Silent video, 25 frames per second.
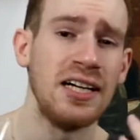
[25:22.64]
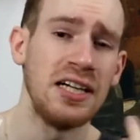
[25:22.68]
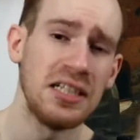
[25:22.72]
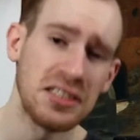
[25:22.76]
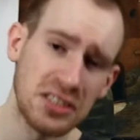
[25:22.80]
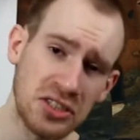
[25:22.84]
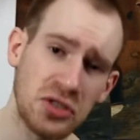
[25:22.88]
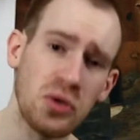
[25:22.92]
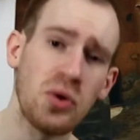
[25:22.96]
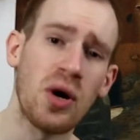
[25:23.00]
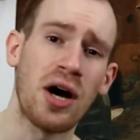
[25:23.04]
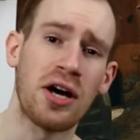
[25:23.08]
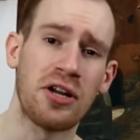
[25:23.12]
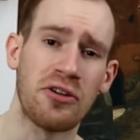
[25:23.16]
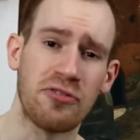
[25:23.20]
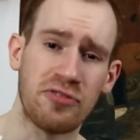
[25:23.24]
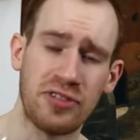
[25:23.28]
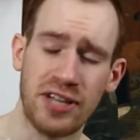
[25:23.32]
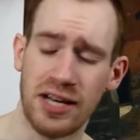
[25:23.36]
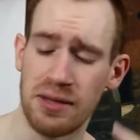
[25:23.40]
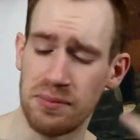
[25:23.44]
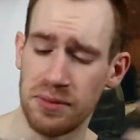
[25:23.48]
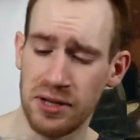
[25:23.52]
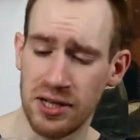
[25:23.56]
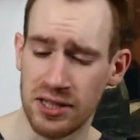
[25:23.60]
2 out of
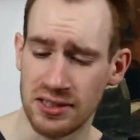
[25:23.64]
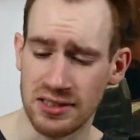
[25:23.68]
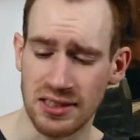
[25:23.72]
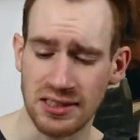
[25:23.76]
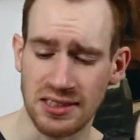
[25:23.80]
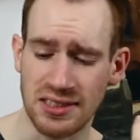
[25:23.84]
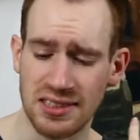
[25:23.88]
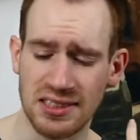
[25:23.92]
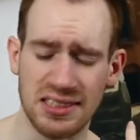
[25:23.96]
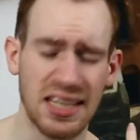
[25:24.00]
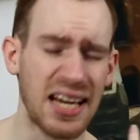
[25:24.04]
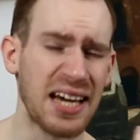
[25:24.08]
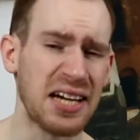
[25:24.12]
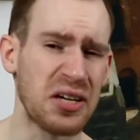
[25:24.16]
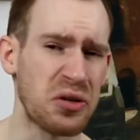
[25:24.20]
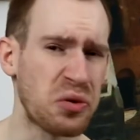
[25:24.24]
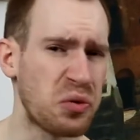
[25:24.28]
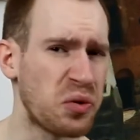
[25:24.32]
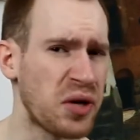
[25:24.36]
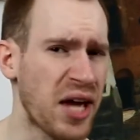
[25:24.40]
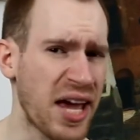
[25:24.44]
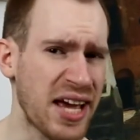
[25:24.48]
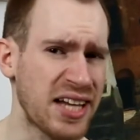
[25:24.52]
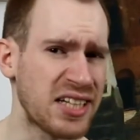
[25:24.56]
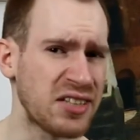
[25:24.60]
10 because it's a
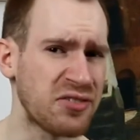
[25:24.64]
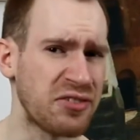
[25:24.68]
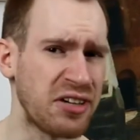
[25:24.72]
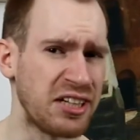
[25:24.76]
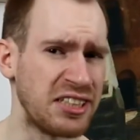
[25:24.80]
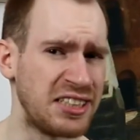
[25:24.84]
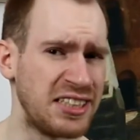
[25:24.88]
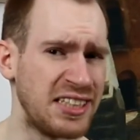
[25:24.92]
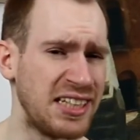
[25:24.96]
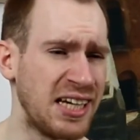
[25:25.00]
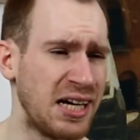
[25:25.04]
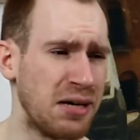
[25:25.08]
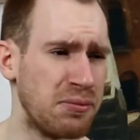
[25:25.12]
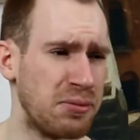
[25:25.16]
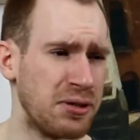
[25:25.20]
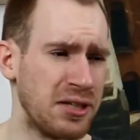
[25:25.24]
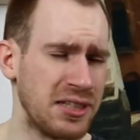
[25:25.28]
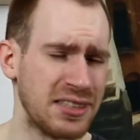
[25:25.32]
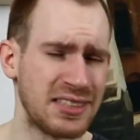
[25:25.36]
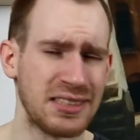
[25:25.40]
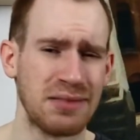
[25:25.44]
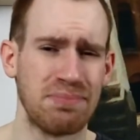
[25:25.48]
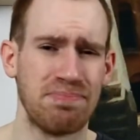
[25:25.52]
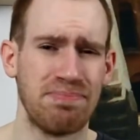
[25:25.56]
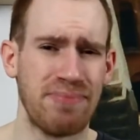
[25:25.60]
creative idea, but
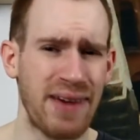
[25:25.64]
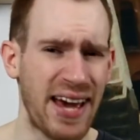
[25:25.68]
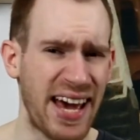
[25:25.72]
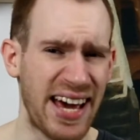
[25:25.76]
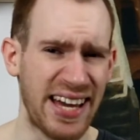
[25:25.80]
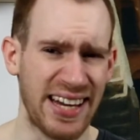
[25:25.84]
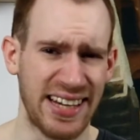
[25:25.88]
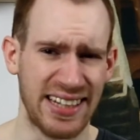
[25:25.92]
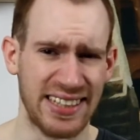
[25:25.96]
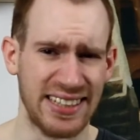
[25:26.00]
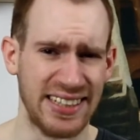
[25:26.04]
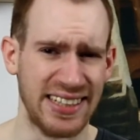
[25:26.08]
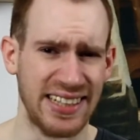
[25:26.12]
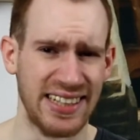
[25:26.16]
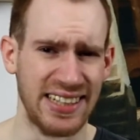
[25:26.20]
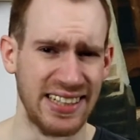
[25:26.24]
it's a bad idea.